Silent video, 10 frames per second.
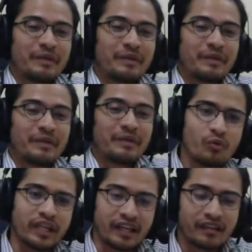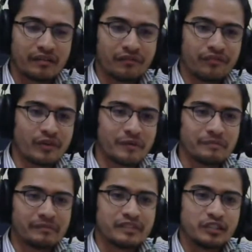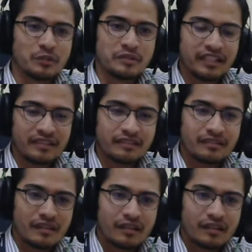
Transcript: a long way from using